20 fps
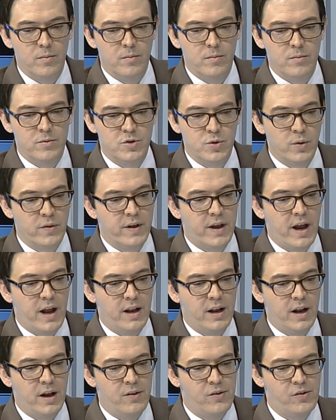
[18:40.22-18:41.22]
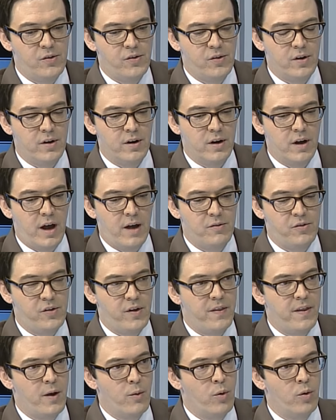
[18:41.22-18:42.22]
two of the candidates have
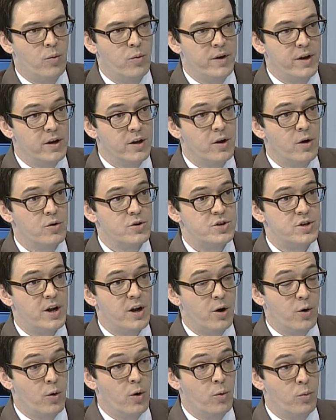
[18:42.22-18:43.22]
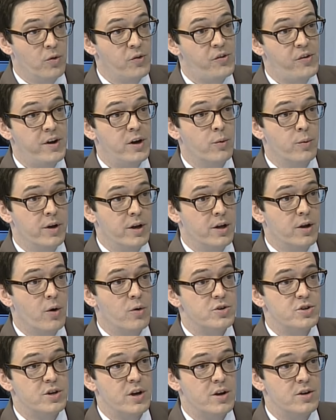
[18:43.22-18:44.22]
said they will renegotiate or will seek a
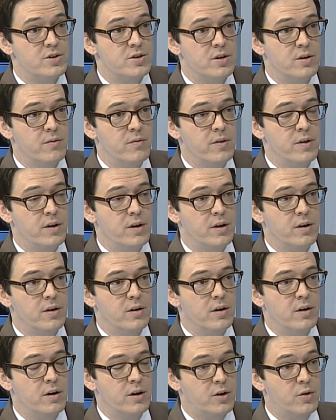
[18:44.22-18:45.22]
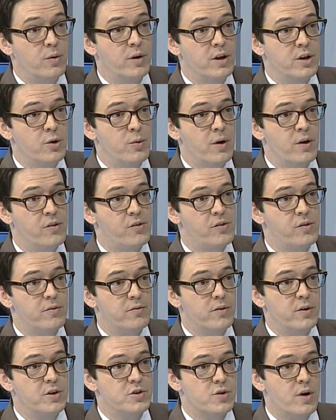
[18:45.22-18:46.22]
renegotiation of the Korea-U.S.
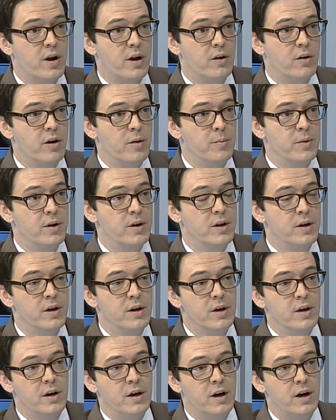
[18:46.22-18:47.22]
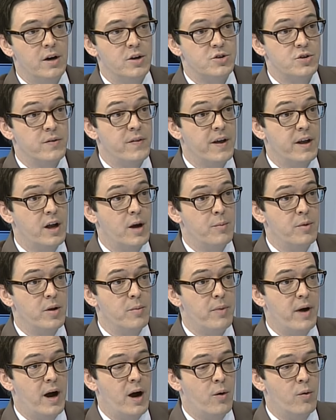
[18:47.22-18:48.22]
free trade agreement should they come
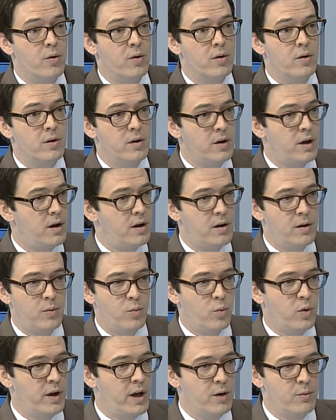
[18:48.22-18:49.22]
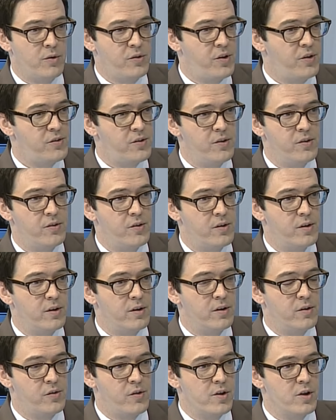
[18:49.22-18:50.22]
into power. What kind of resistance
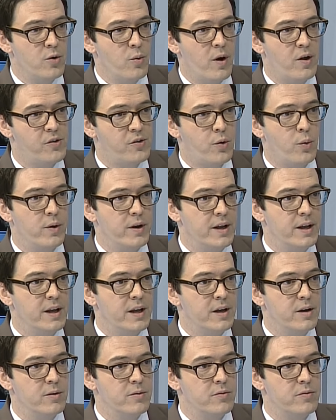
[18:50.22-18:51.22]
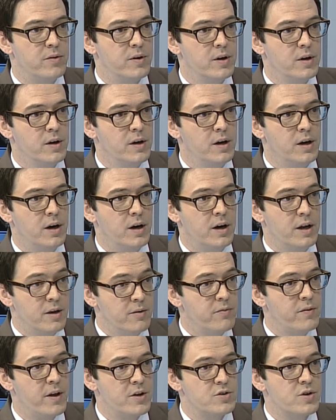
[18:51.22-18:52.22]
is the U.S. going to give
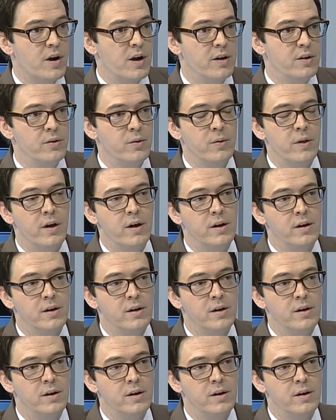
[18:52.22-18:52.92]
if they try and do that?